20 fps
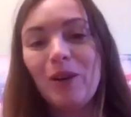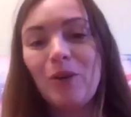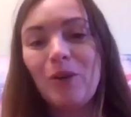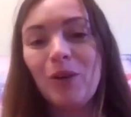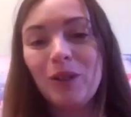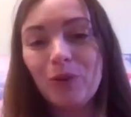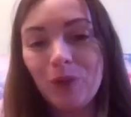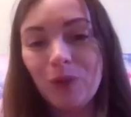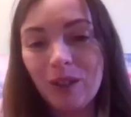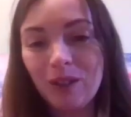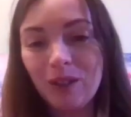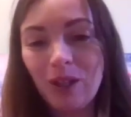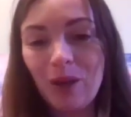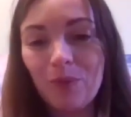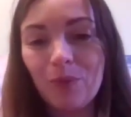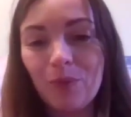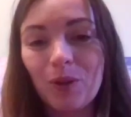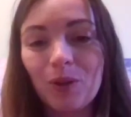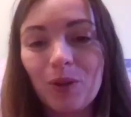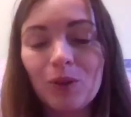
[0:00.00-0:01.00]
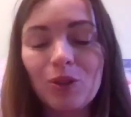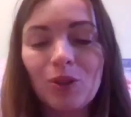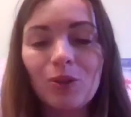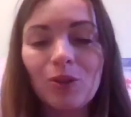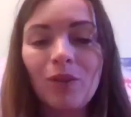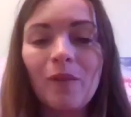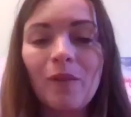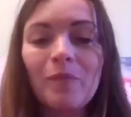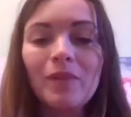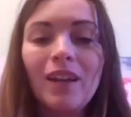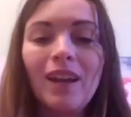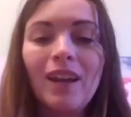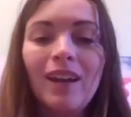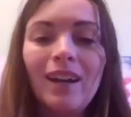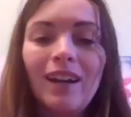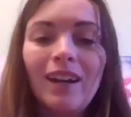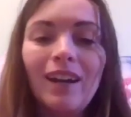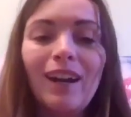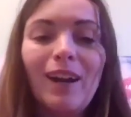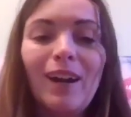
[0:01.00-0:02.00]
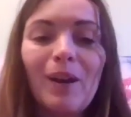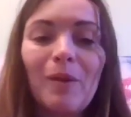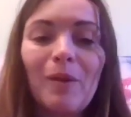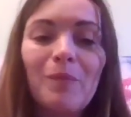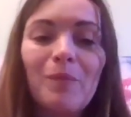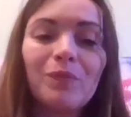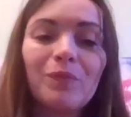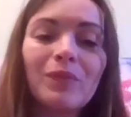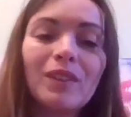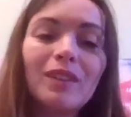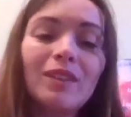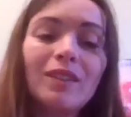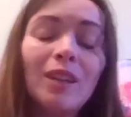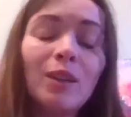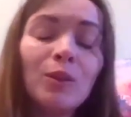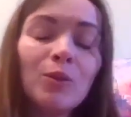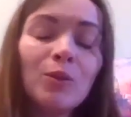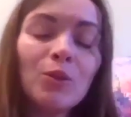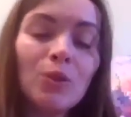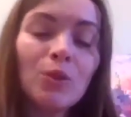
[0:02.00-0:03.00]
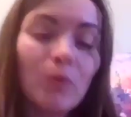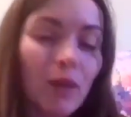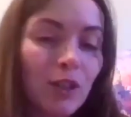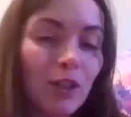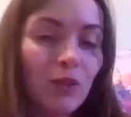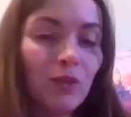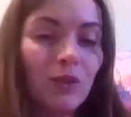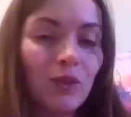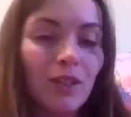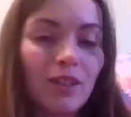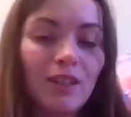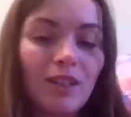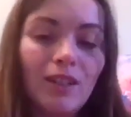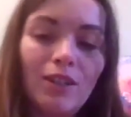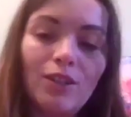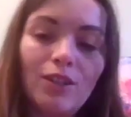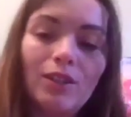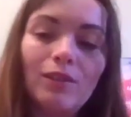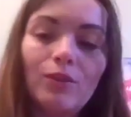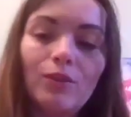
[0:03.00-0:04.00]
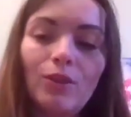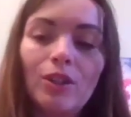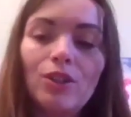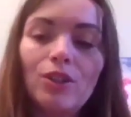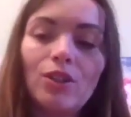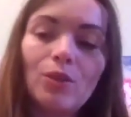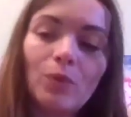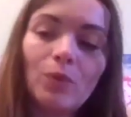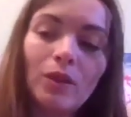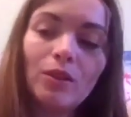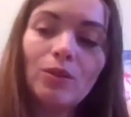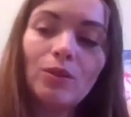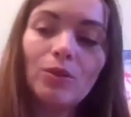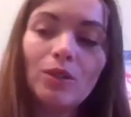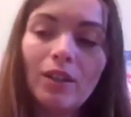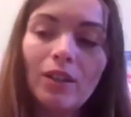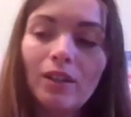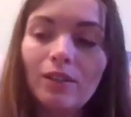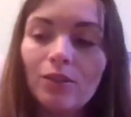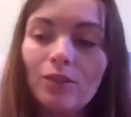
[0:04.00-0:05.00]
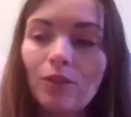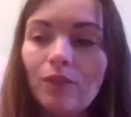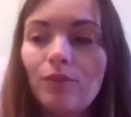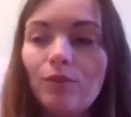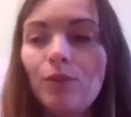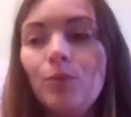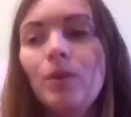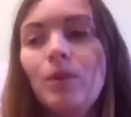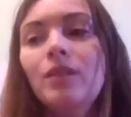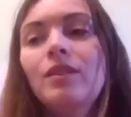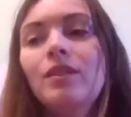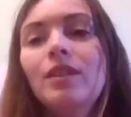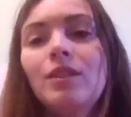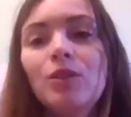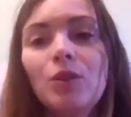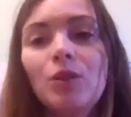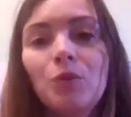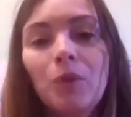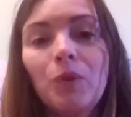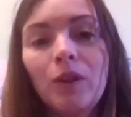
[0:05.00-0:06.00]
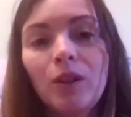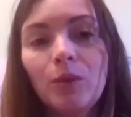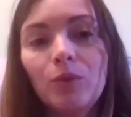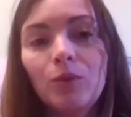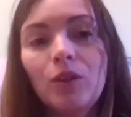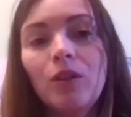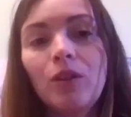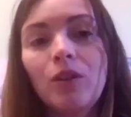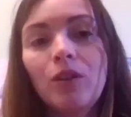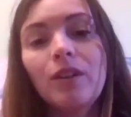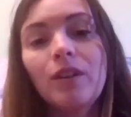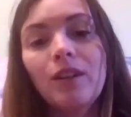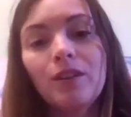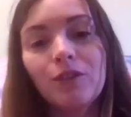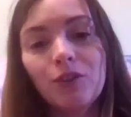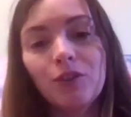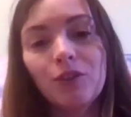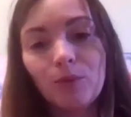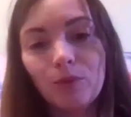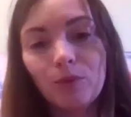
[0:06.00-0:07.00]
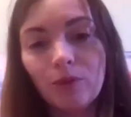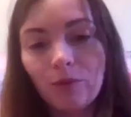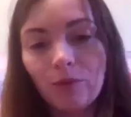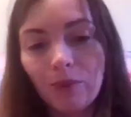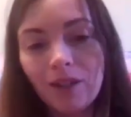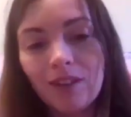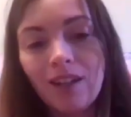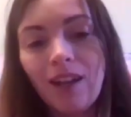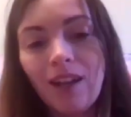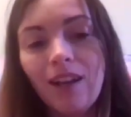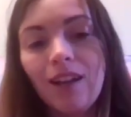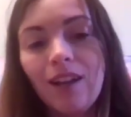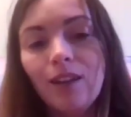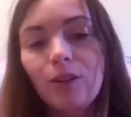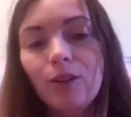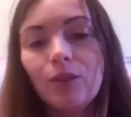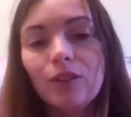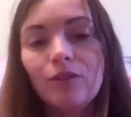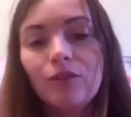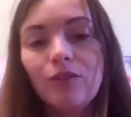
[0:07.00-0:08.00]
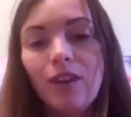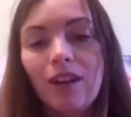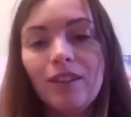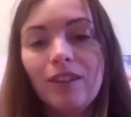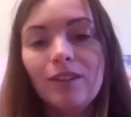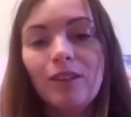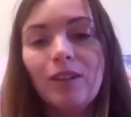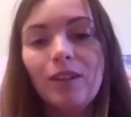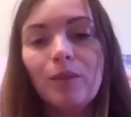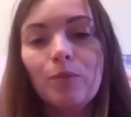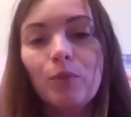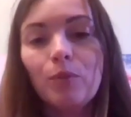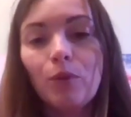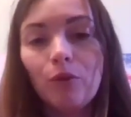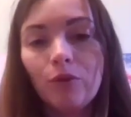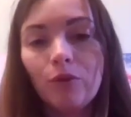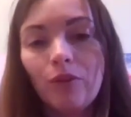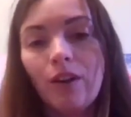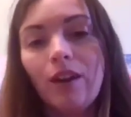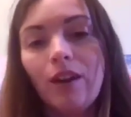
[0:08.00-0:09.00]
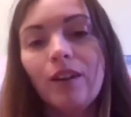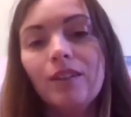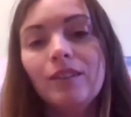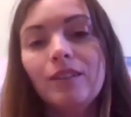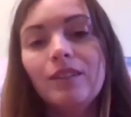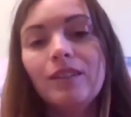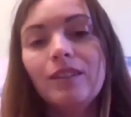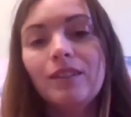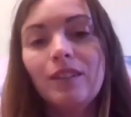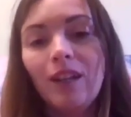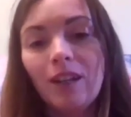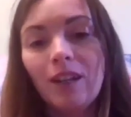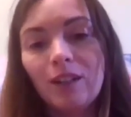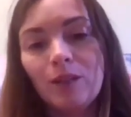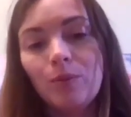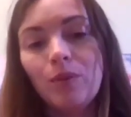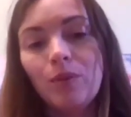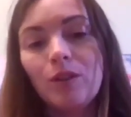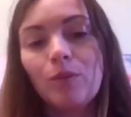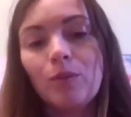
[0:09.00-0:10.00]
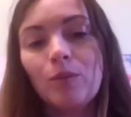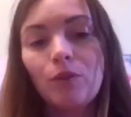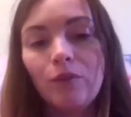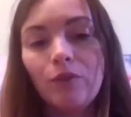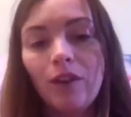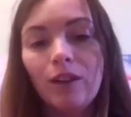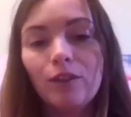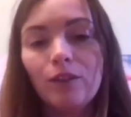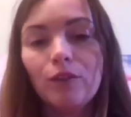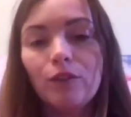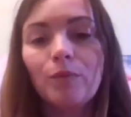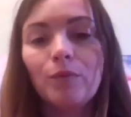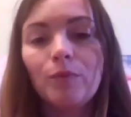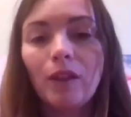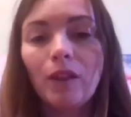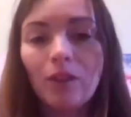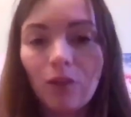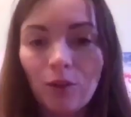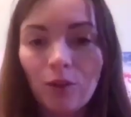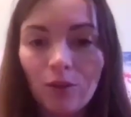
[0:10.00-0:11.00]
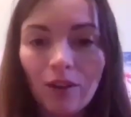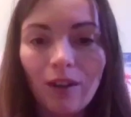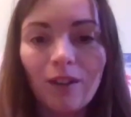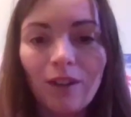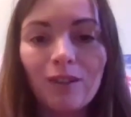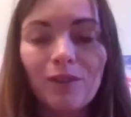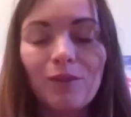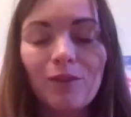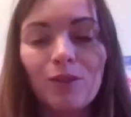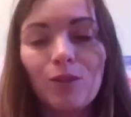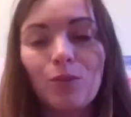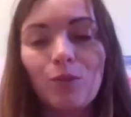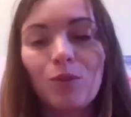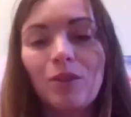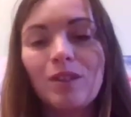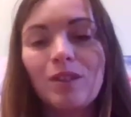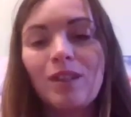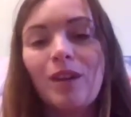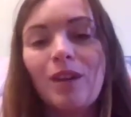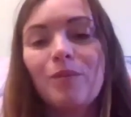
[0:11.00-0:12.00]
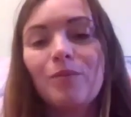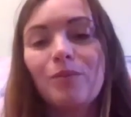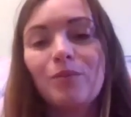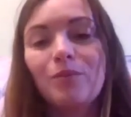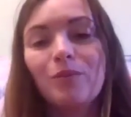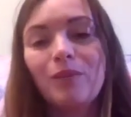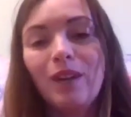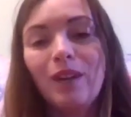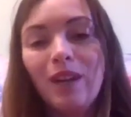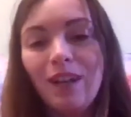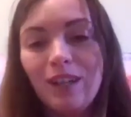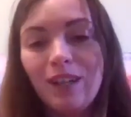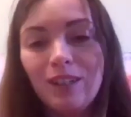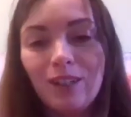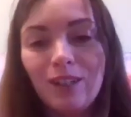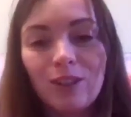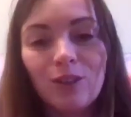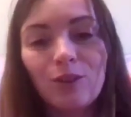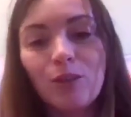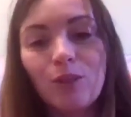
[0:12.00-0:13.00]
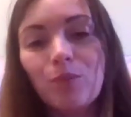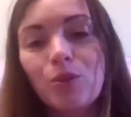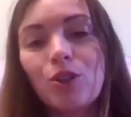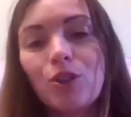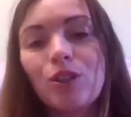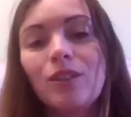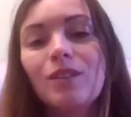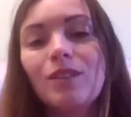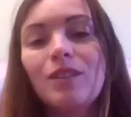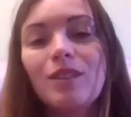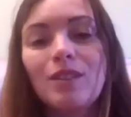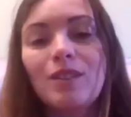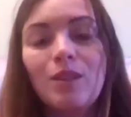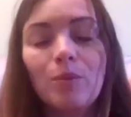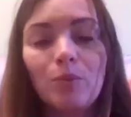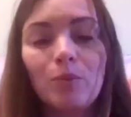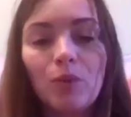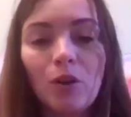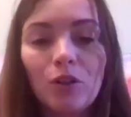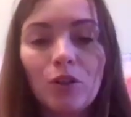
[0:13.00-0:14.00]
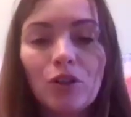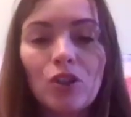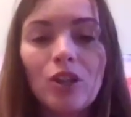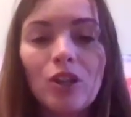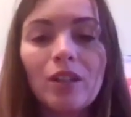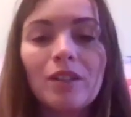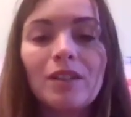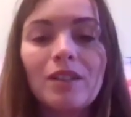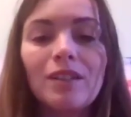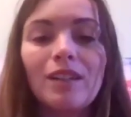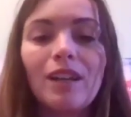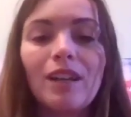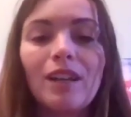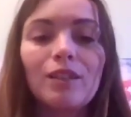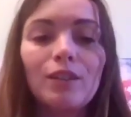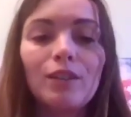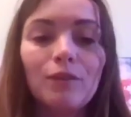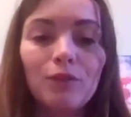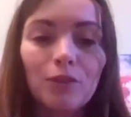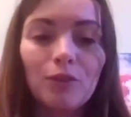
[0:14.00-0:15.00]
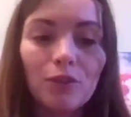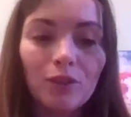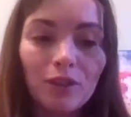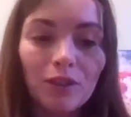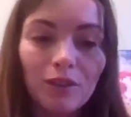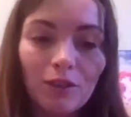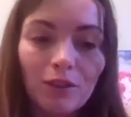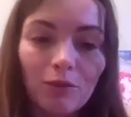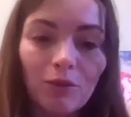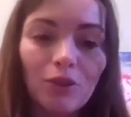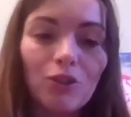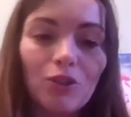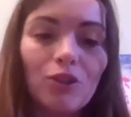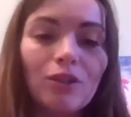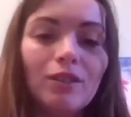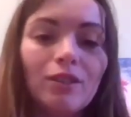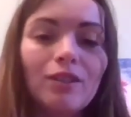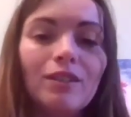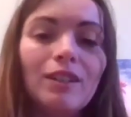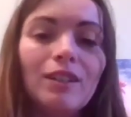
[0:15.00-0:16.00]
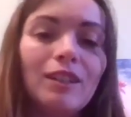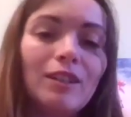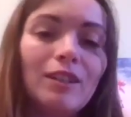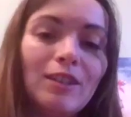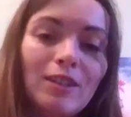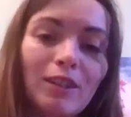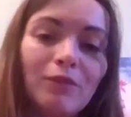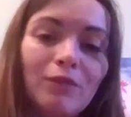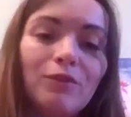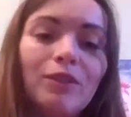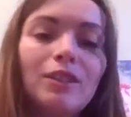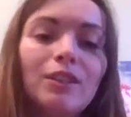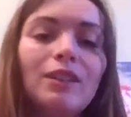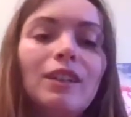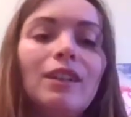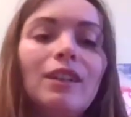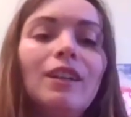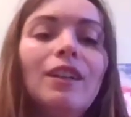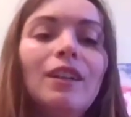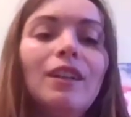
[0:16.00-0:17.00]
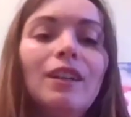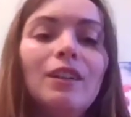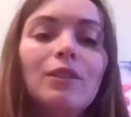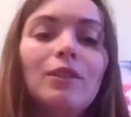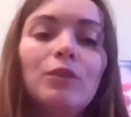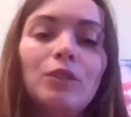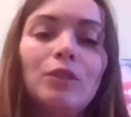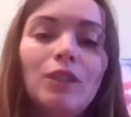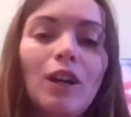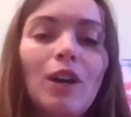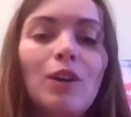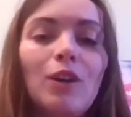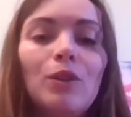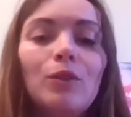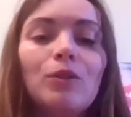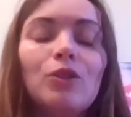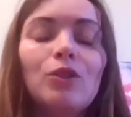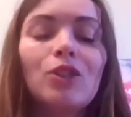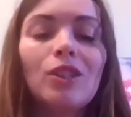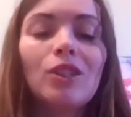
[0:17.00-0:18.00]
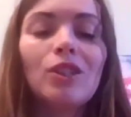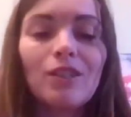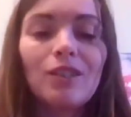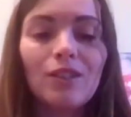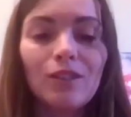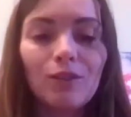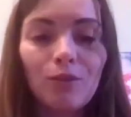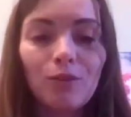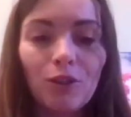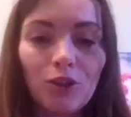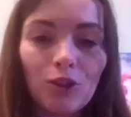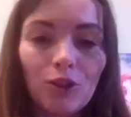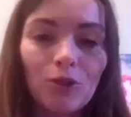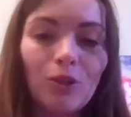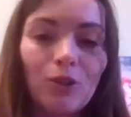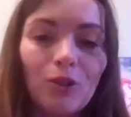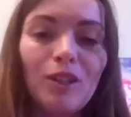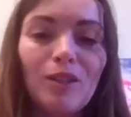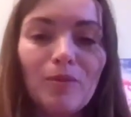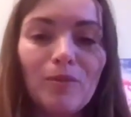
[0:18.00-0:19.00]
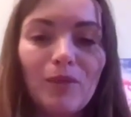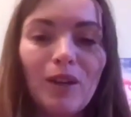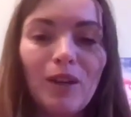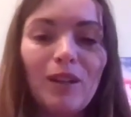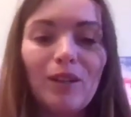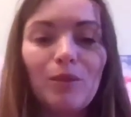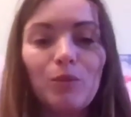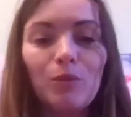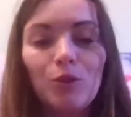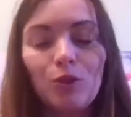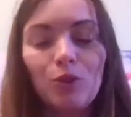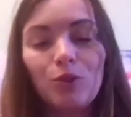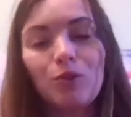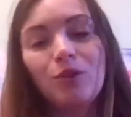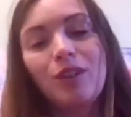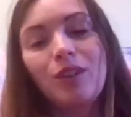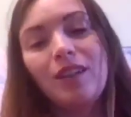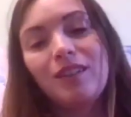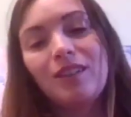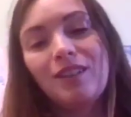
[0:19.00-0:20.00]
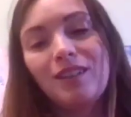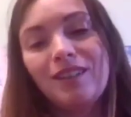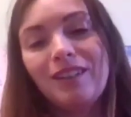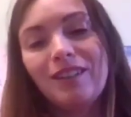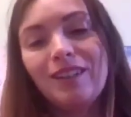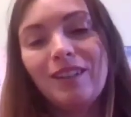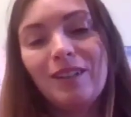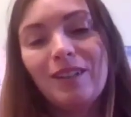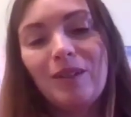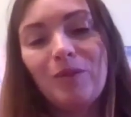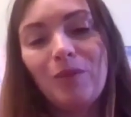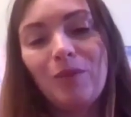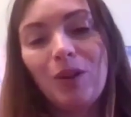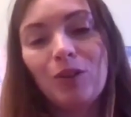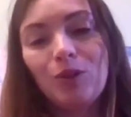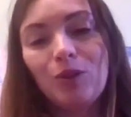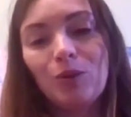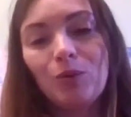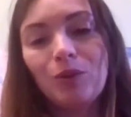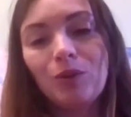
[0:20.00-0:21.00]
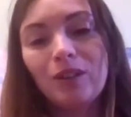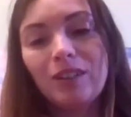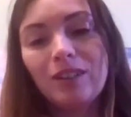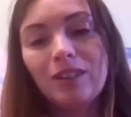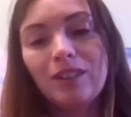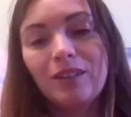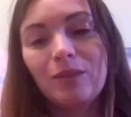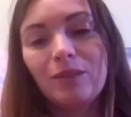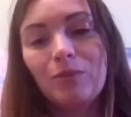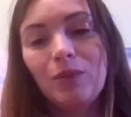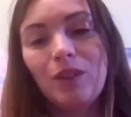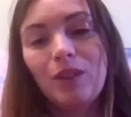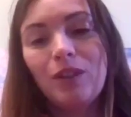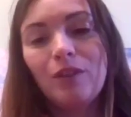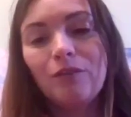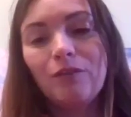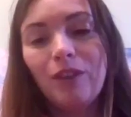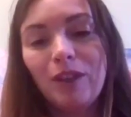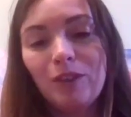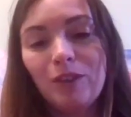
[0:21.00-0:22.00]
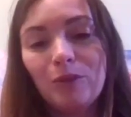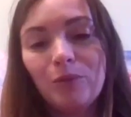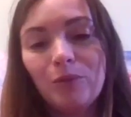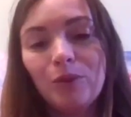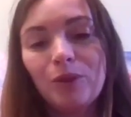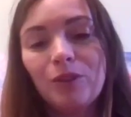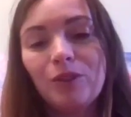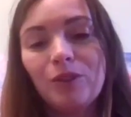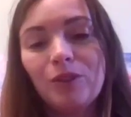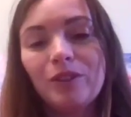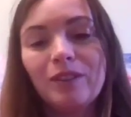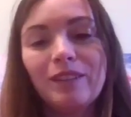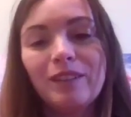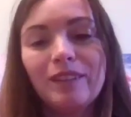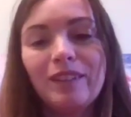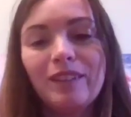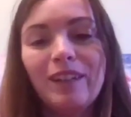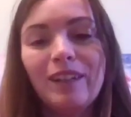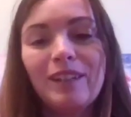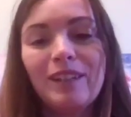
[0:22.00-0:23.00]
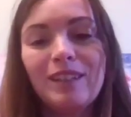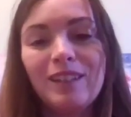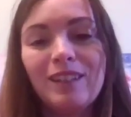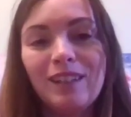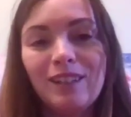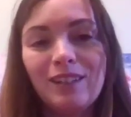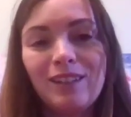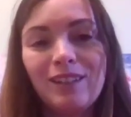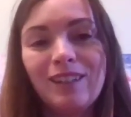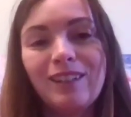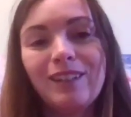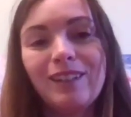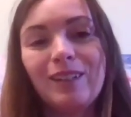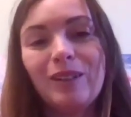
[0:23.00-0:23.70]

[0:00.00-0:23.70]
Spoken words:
when they approach you. Thank you so much for this interview. I just want to tell to everyone that you're welcome to our energy movement. You can find the profile in the experts profile of Mathew there. So with some descriptions, the projects, and if you're in the region in the East Africa, for now, just reach to him, and I'm sure that Mathew will be available asset